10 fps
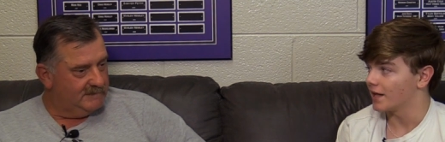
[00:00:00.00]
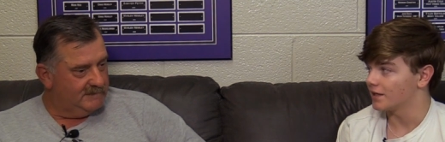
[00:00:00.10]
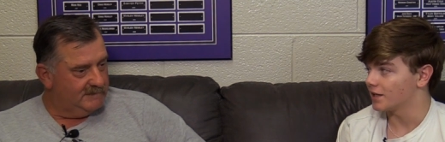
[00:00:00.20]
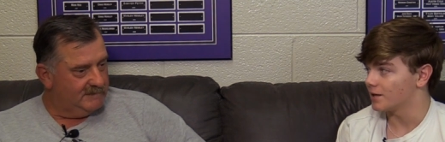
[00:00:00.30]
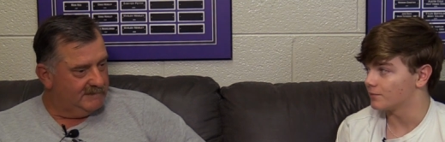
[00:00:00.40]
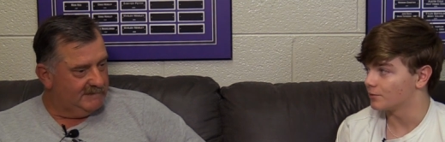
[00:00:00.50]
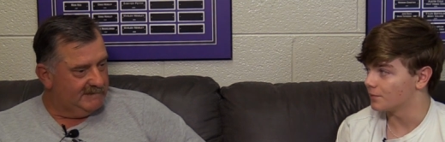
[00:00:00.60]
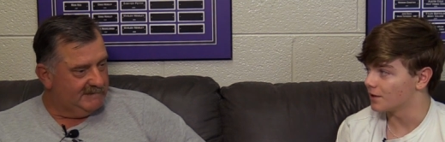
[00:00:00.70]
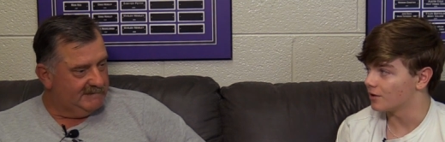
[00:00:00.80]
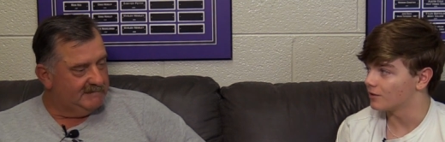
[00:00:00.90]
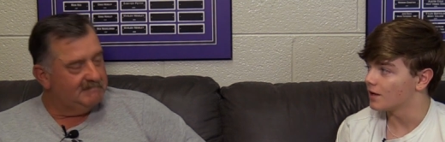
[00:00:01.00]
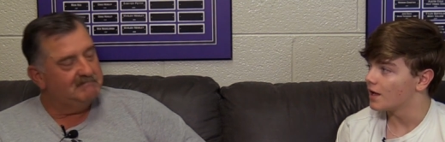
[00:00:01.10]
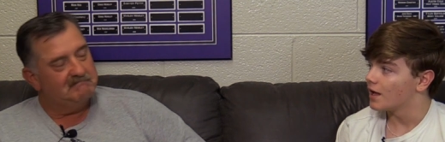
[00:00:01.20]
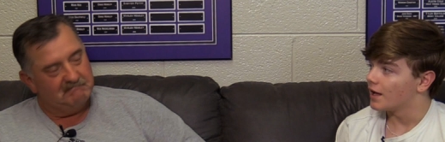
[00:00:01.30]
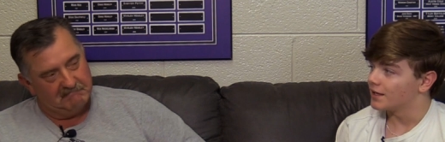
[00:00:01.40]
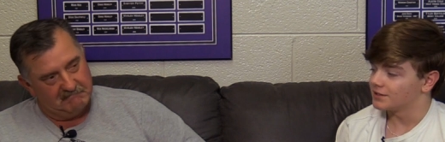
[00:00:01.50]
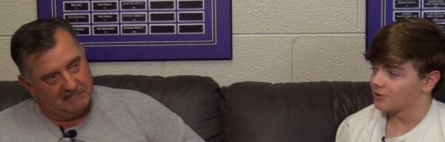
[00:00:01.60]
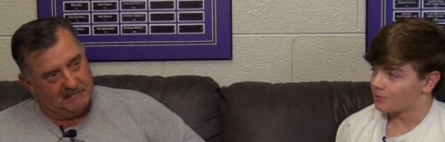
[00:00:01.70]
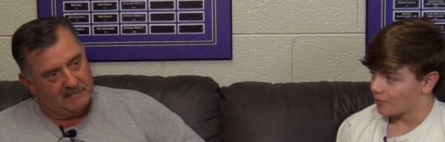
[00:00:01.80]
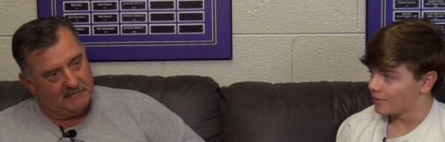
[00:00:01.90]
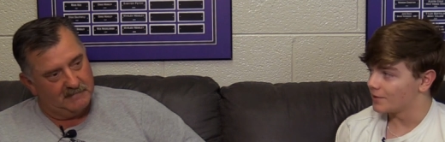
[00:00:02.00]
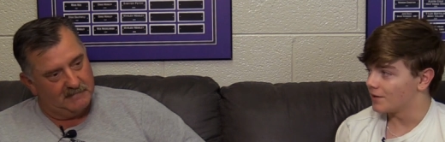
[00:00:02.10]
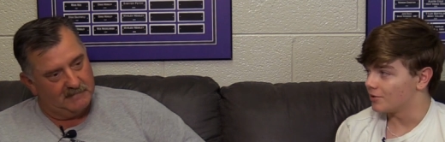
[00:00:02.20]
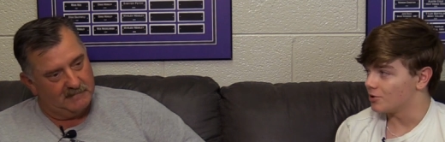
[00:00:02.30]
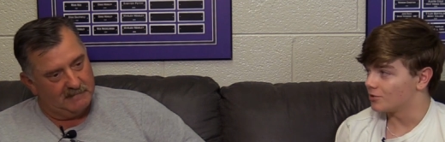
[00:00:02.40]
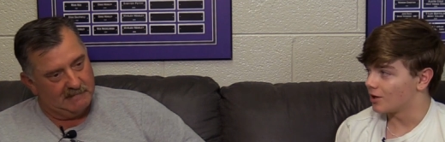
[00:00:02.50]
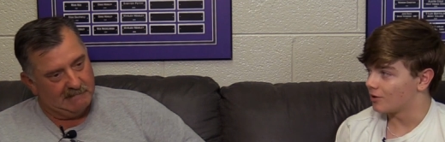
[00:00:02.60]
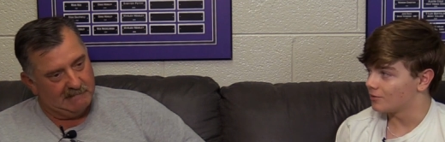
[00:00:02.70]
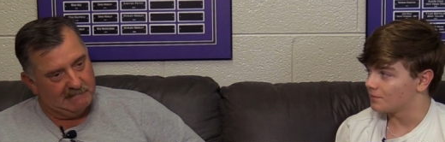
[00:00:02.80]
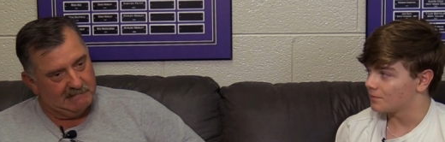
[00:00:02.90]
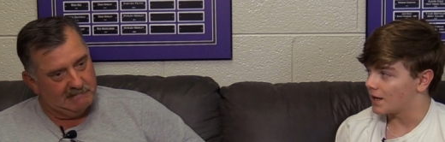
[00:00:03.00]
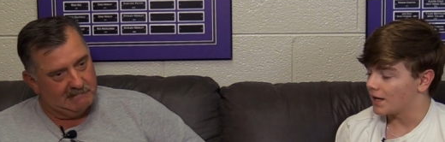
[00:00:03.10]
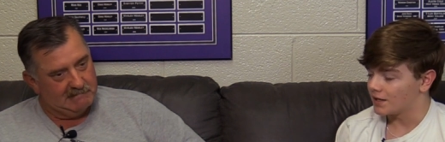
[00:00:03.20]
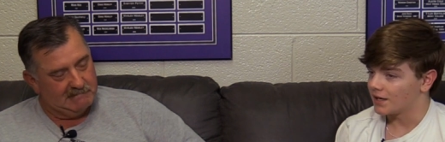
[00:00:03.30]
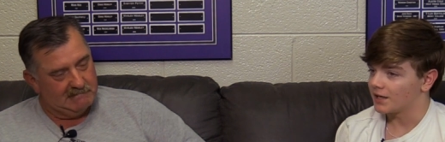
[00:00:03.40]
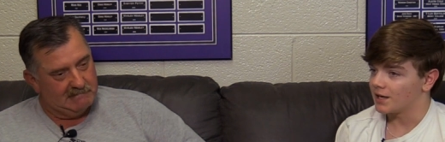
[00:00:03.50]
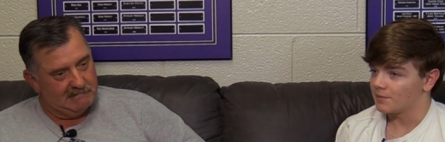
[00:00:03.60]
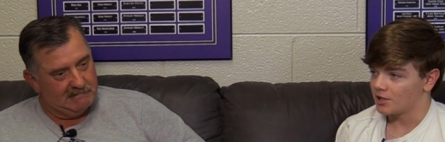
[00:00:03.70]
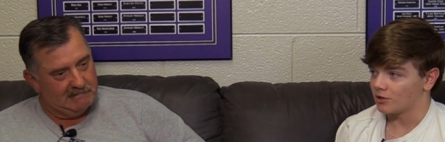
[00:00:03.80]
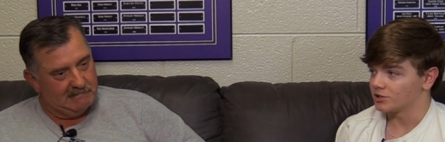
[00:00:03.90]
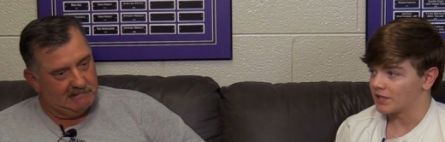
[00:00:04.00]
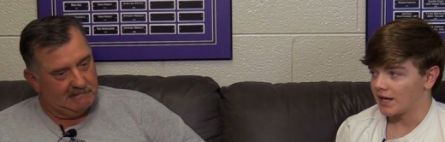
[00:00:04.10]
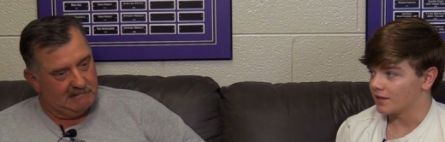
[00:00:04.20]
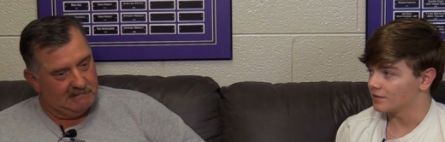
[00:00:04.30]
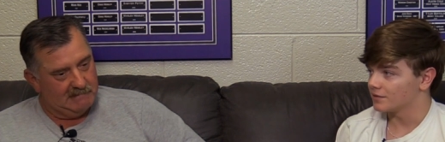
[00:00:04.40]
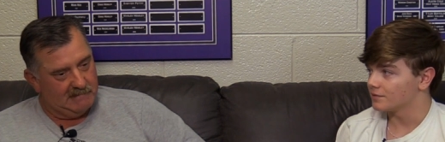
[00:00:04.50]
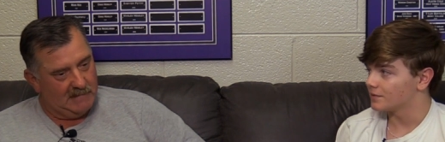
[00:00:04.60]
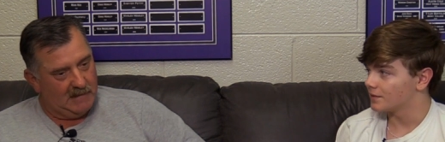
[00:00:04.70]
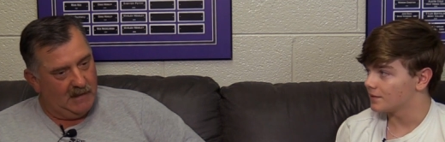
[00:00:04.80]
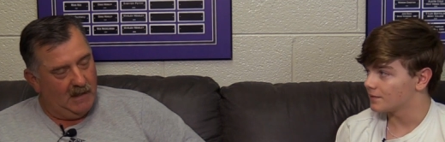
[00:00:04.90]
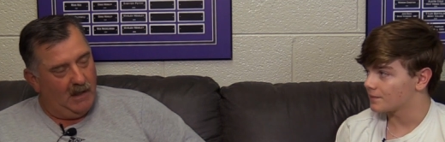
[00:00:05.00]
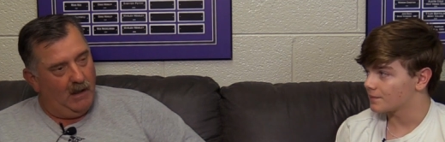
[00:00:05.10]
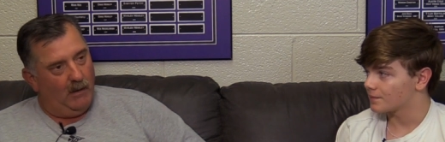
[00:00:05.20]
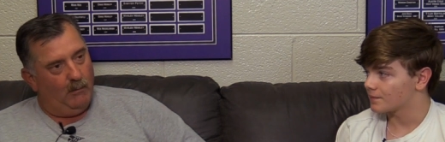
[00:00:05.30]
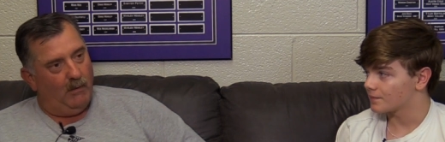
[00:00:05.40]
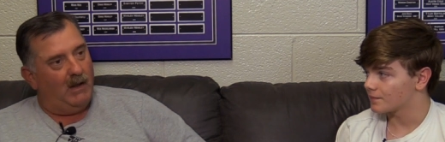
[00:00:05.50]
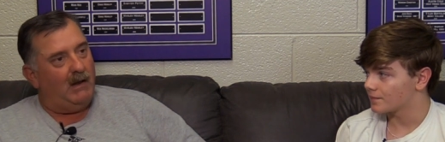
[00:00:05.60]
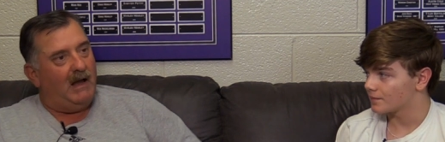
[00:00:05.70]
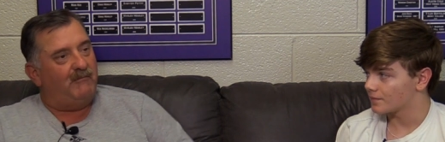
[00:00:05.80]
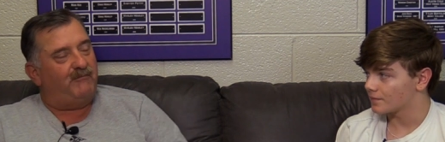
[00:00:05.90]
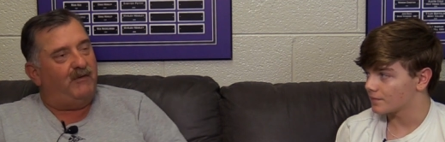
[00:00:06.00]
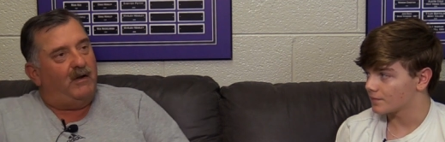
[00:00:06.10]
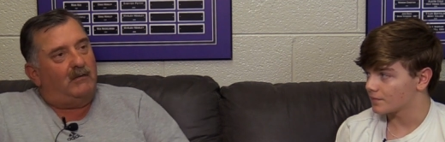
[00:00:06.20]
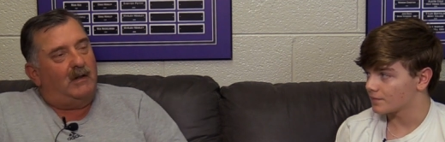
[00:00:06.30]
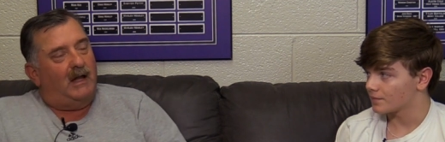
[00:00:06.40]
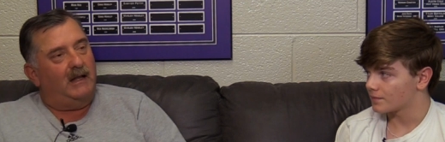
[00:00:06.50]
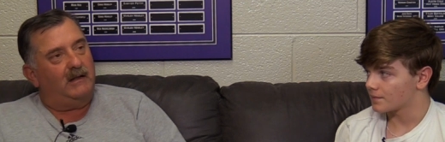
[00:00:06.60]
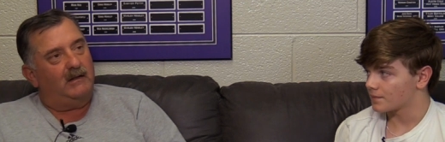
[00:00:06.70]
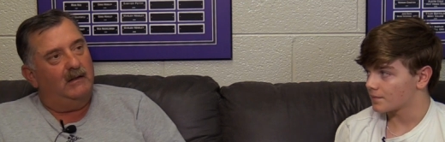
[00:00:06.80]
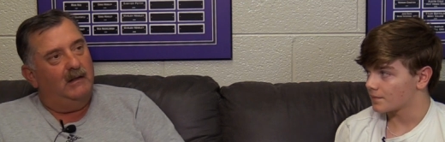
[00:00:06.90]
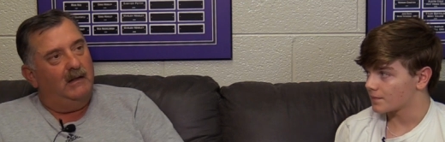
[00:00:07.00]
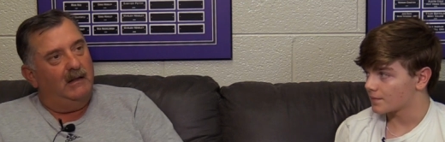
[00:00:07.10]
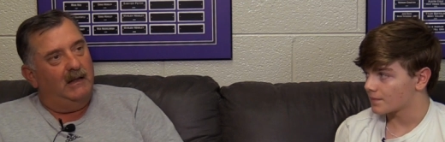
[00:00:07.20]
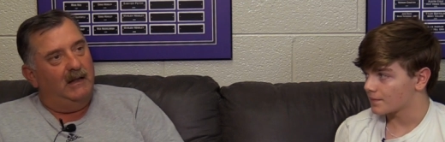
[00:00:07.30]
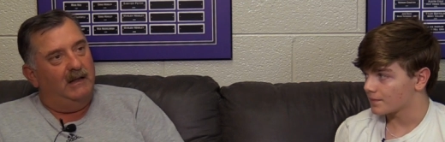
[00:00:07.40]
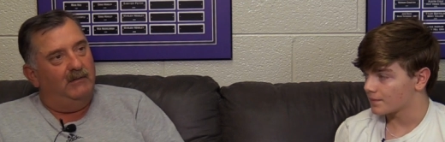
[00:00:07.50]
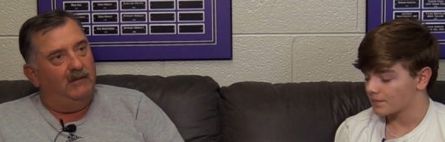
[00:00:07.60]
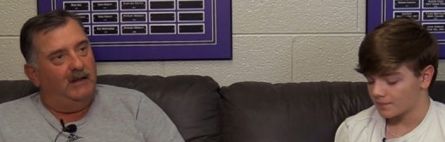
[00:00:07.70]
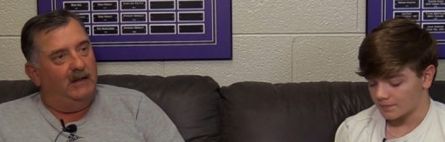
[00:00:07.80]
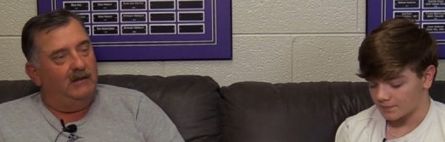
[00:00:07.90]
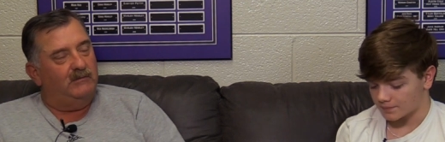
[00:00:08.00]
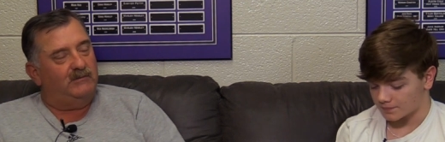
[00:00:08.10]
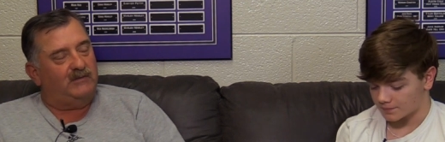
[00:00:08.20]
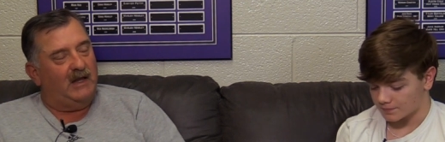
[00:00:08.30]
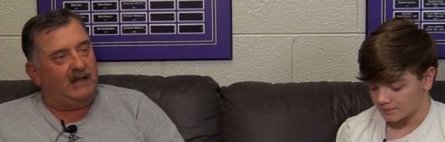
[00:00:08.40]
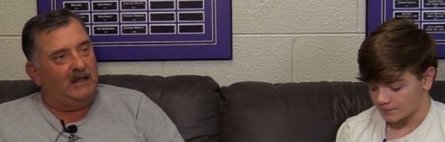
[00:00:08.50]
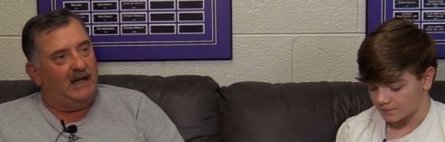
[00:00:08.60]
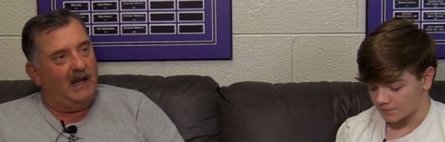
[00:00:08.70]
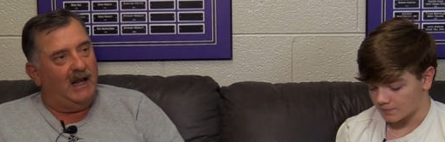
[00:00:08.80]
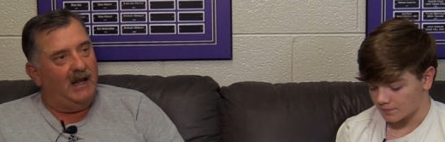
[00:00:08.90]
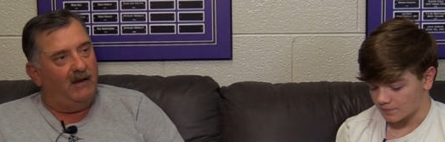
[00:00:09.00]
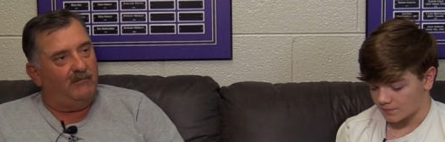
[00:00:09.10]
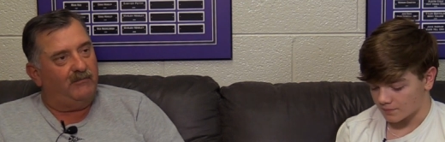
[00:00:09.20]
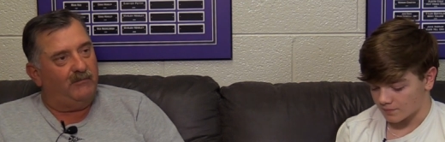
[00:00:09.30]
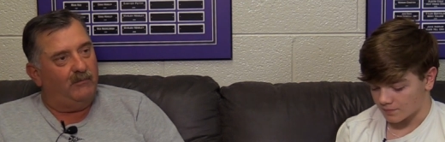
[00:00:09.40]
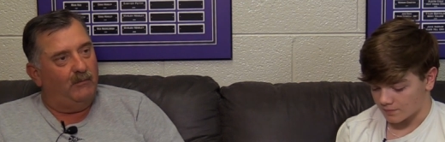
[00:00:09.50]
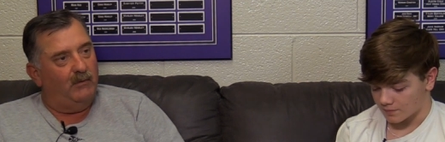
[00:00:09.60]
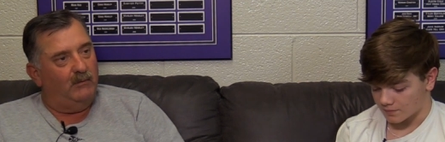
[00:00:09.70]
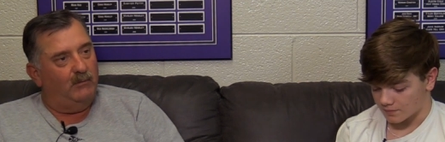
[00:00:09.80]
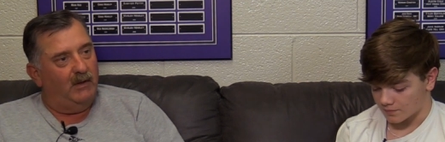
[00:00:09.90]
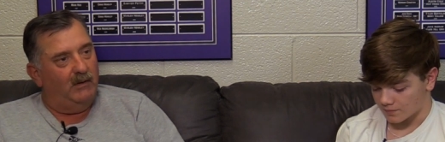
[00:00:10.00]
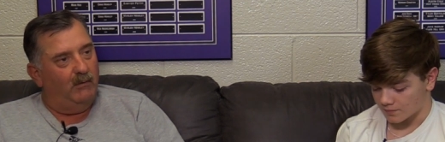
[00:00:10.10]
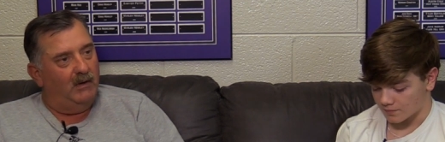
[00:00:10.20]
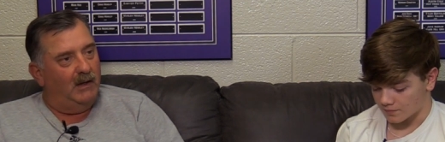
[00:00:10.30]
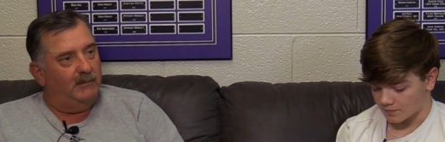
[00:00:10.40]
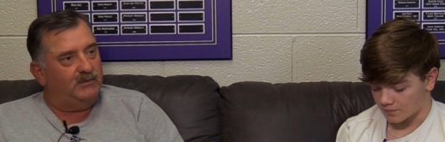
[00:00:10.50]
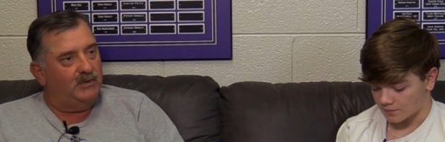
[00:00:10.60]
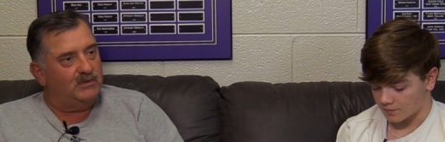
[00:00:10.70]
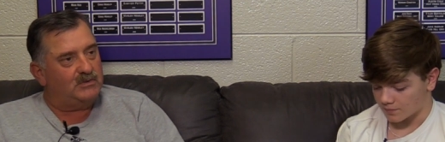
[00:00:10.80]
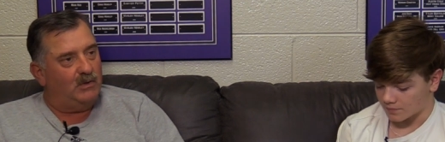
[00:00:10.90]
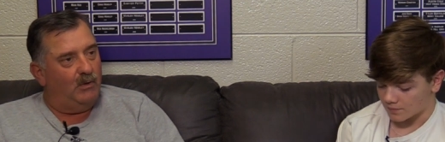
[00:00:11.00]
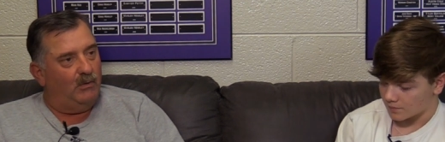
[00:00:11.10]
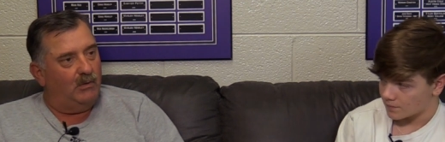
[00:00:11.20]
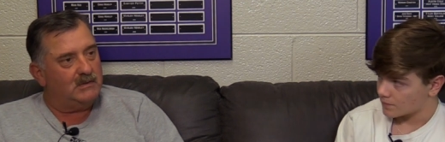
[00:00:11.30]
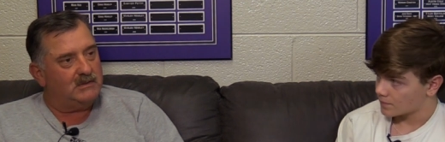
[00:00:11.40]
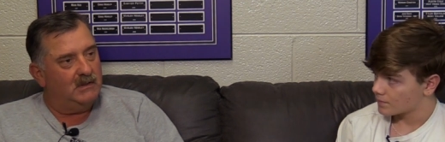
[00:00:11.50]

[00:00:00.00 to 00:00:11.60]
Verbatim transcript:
Speaker 1: had the game from then on. Is there a point whenever you thought in that game that y'all just had it? Well, I
Speaker 2: felt like in the second half, when we went up two scores